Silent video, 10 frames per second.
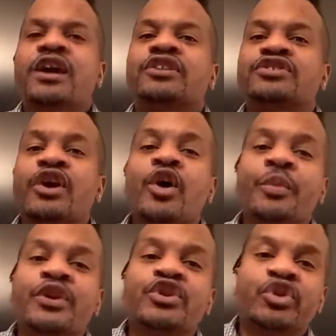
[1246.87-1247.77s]
Tell me
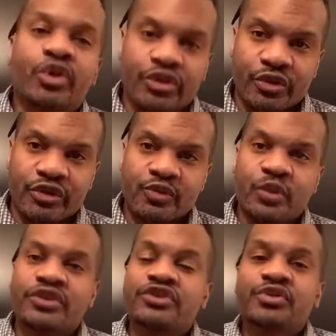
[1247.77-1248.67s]
your thoughts. What
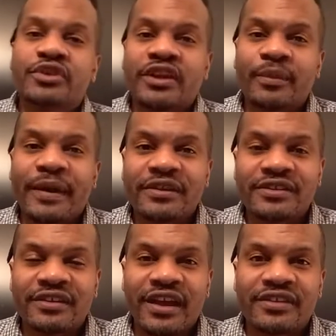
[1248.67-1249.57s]
did you think about
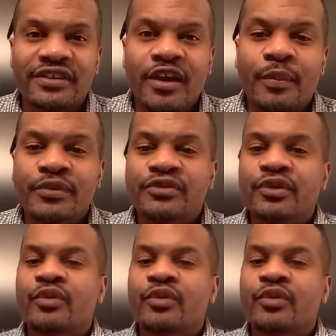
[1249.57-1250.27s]
tonight's episode?